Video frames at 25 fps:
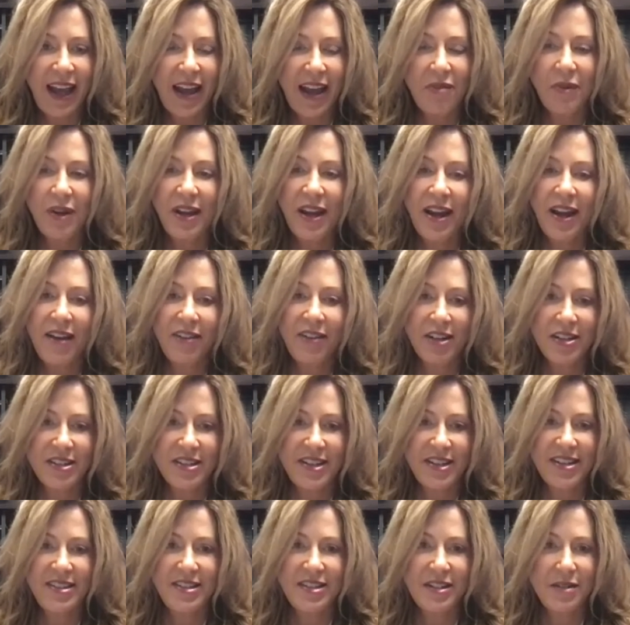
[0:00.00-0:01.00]
and we have our
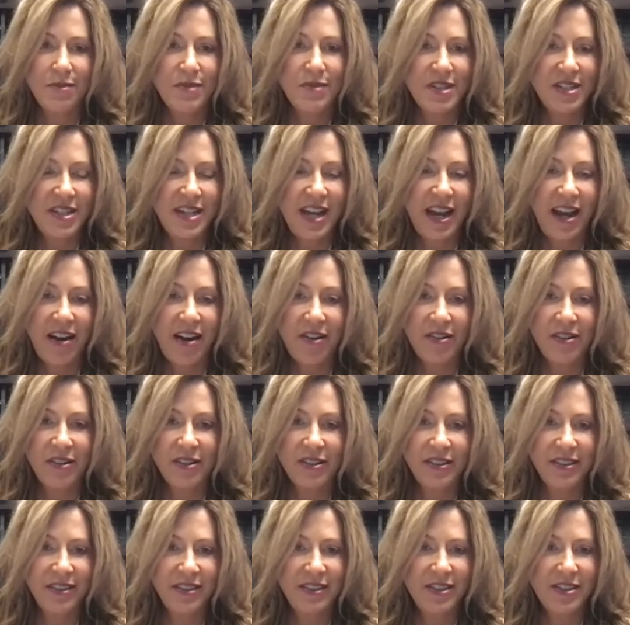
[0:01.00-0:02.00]
systems
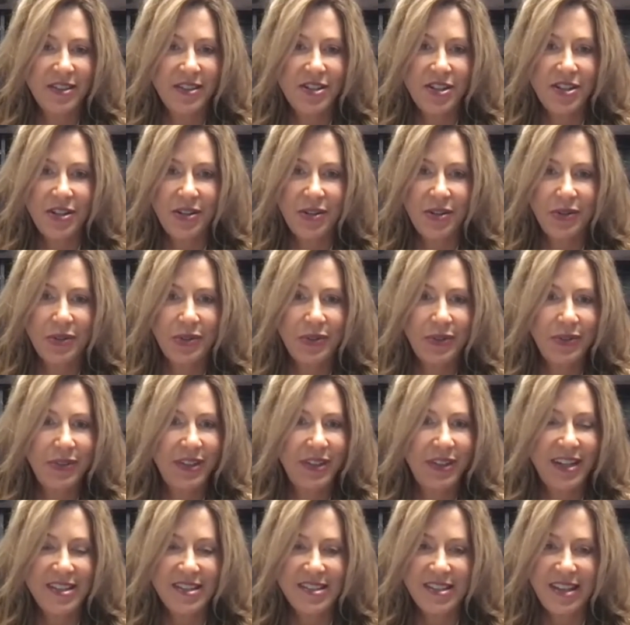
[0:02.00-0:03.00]
down to
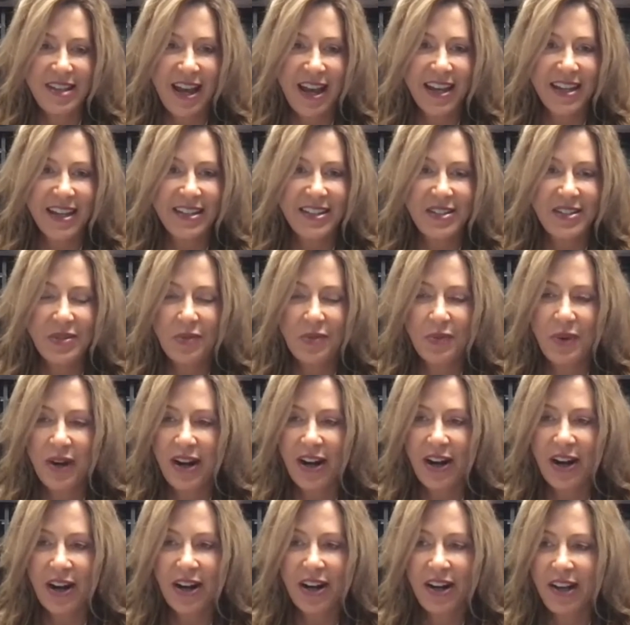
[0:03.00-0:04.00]
a science
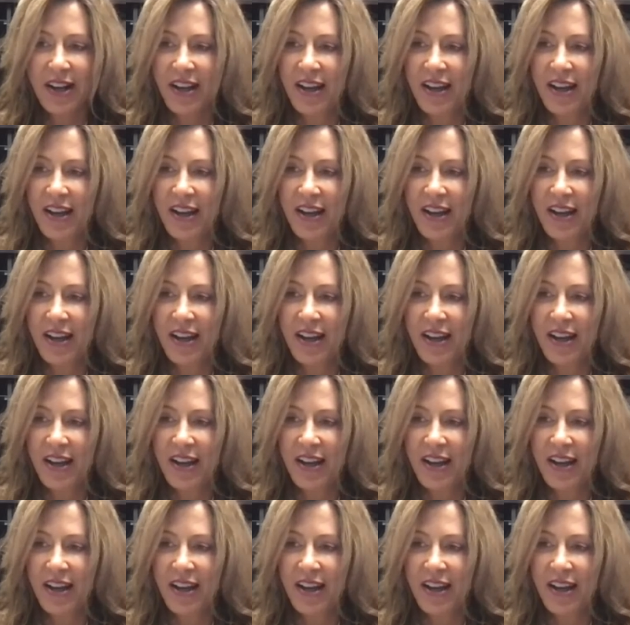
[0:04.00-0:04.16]
where,